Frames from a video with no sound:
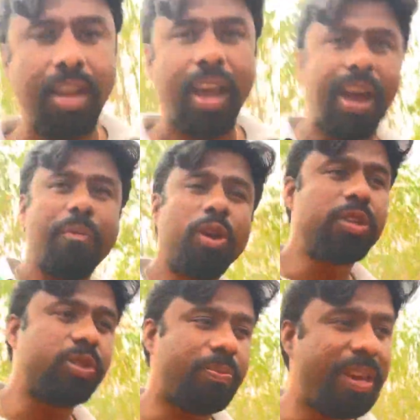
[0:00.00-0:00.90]
and what
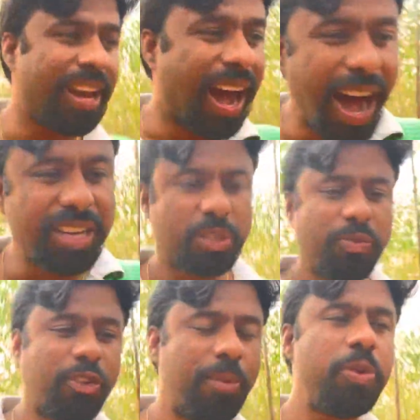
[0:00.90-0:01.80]
is being asked
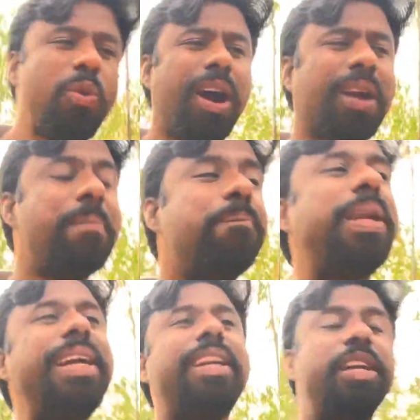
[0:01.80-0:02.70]
from you are
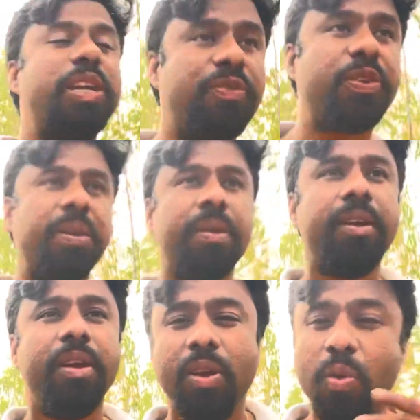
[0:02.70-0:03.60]
completely different.
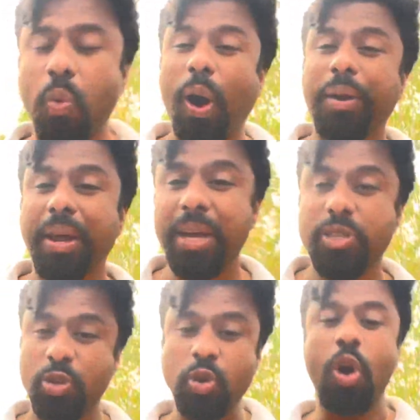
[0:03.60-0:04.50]
What a
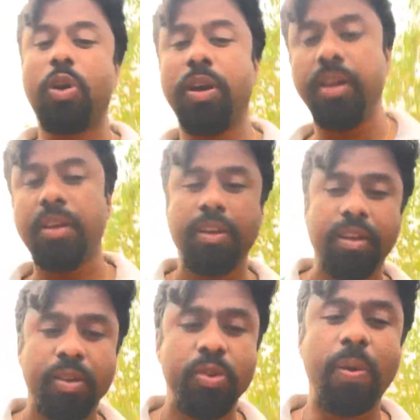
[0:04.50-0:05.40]
joke
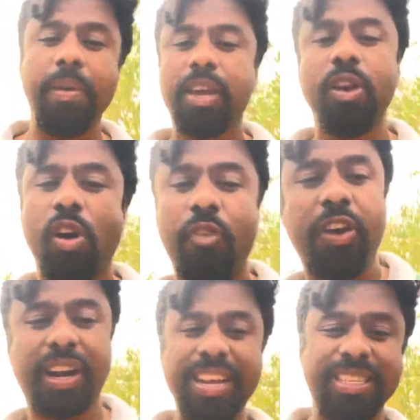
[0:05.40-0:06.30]
you're making of
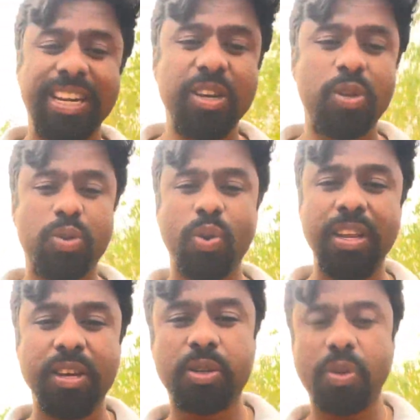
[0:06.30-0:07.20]
at least 10 to 12
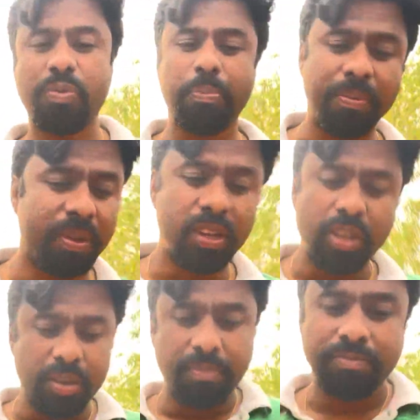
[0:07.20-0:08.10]
years of the people,
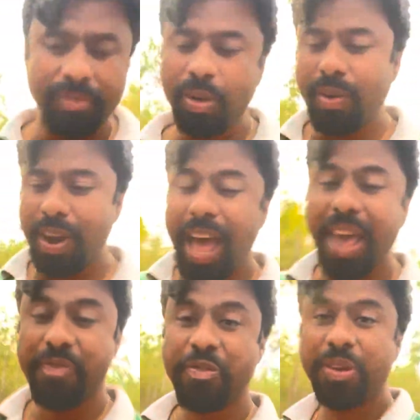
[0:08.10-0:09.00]

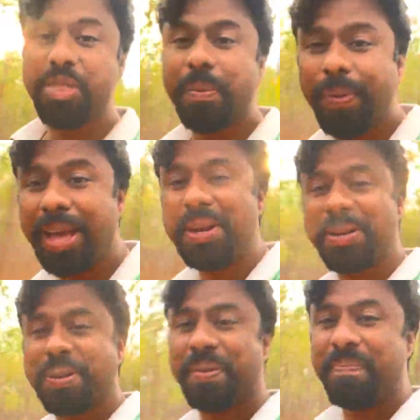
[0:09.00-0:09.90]
life in the
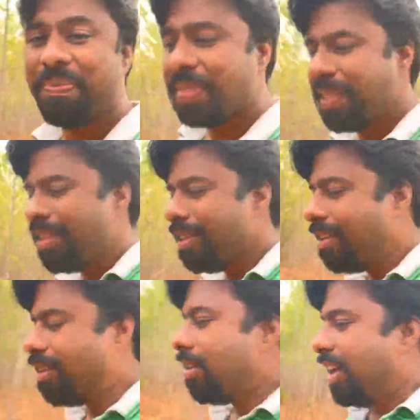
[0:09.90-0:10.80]
planet.
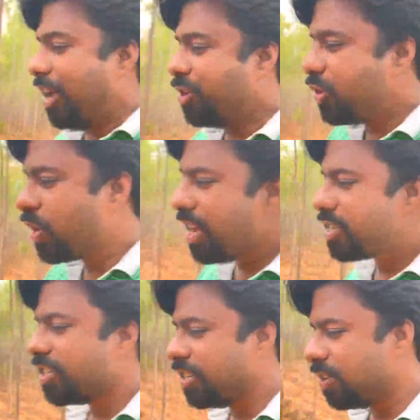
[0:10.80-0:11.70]

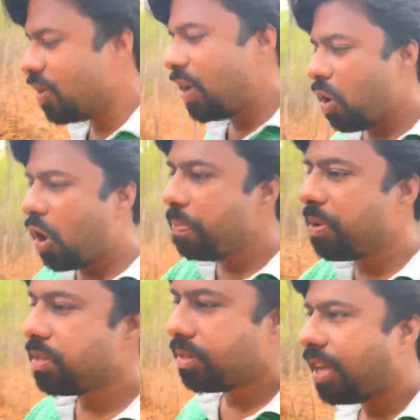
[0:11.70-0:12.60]
Education, Elon
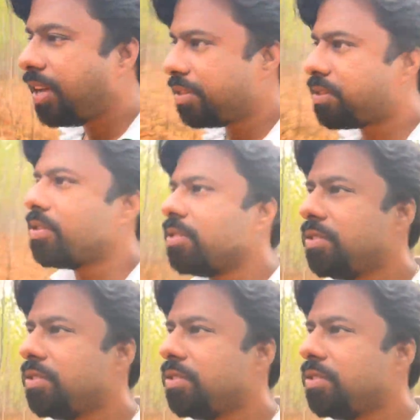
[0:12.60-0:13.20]
Musk says,